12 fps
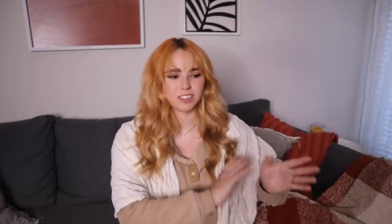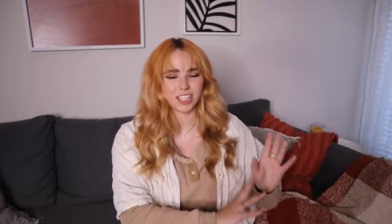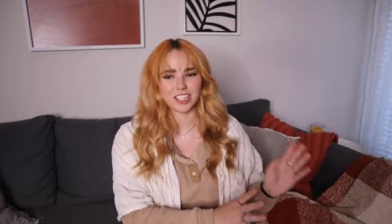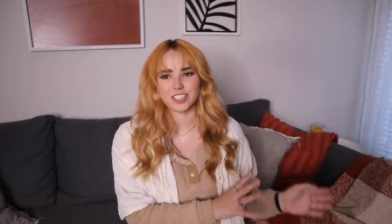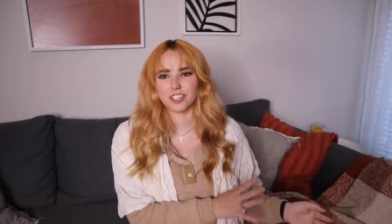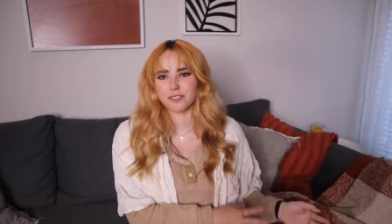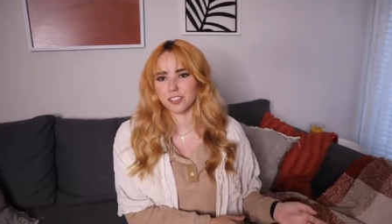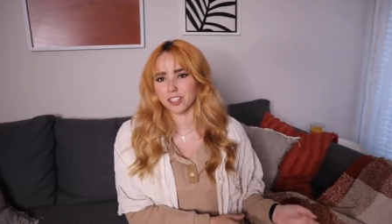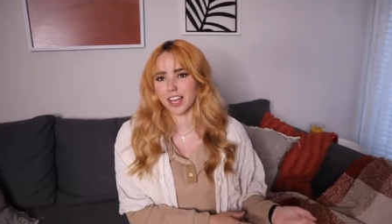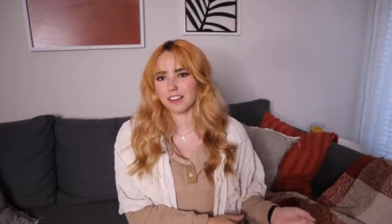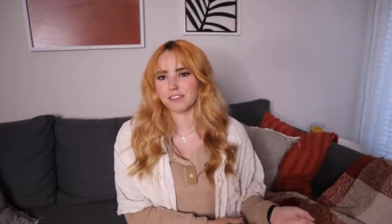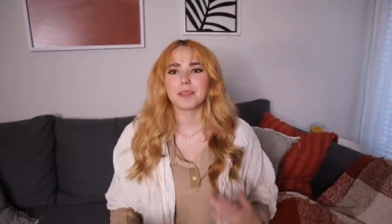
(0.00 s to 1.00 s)
section of your
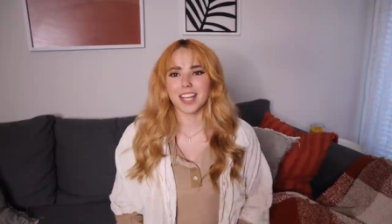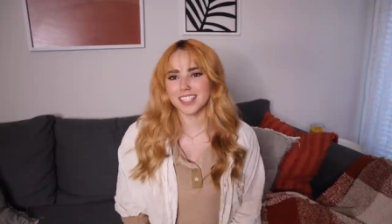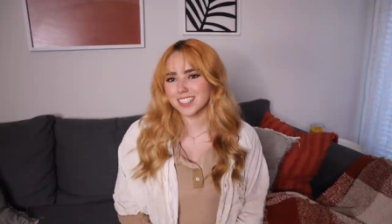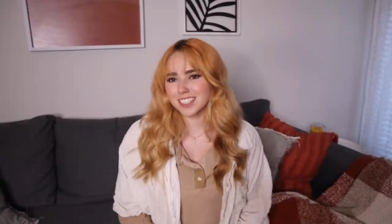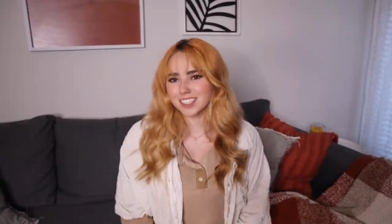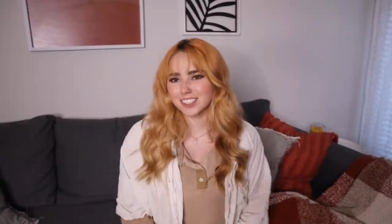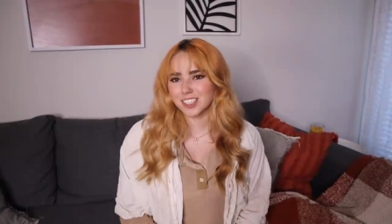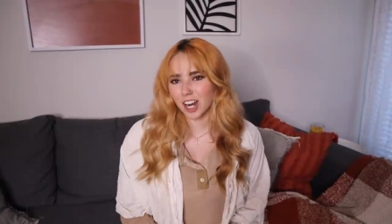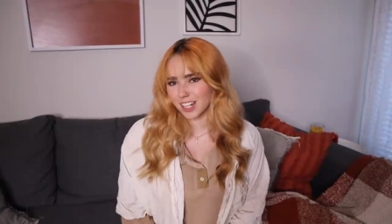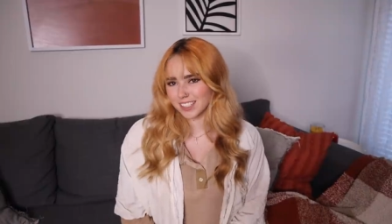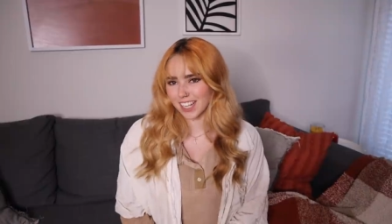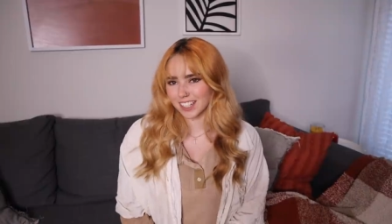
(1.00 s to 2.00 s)
life. But that's
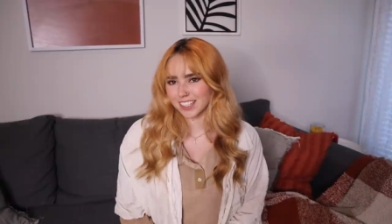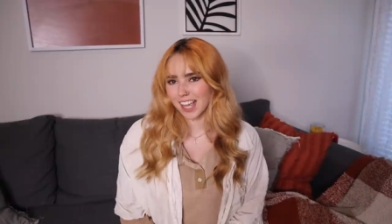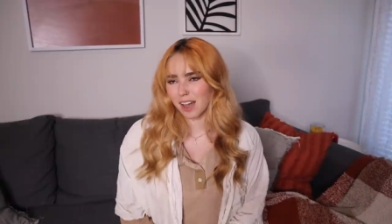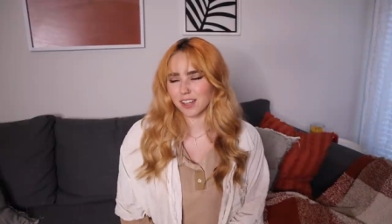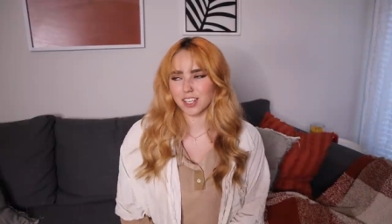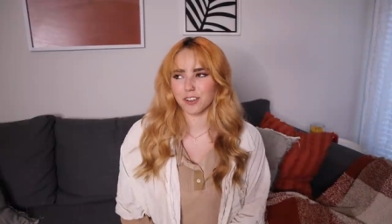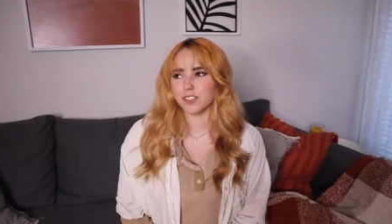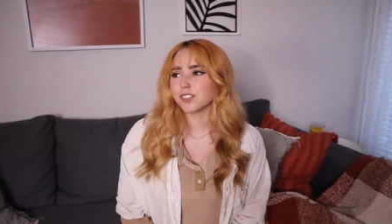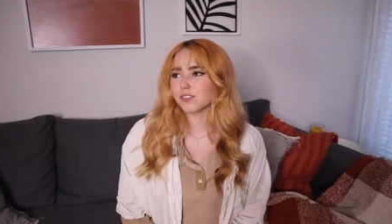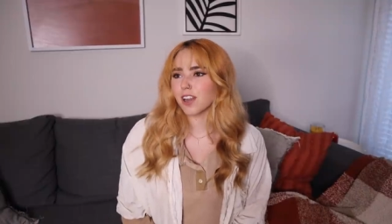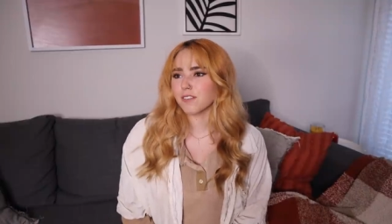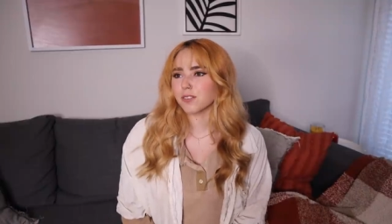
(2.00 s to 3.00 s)
not exactly how it goes
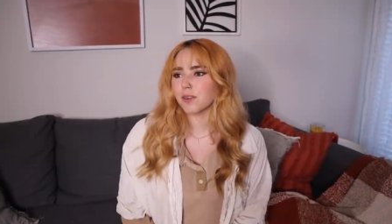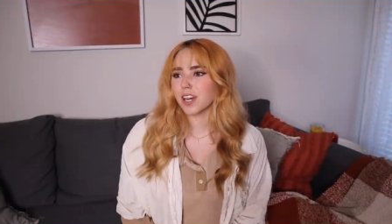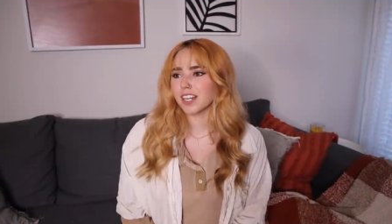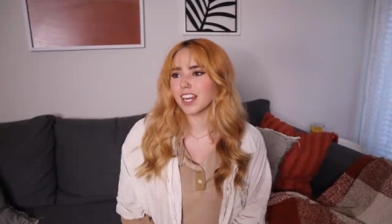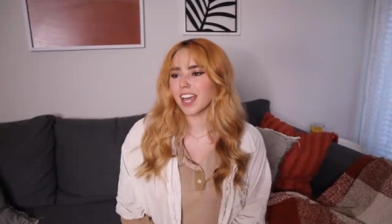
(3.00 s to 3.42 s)
for everyone.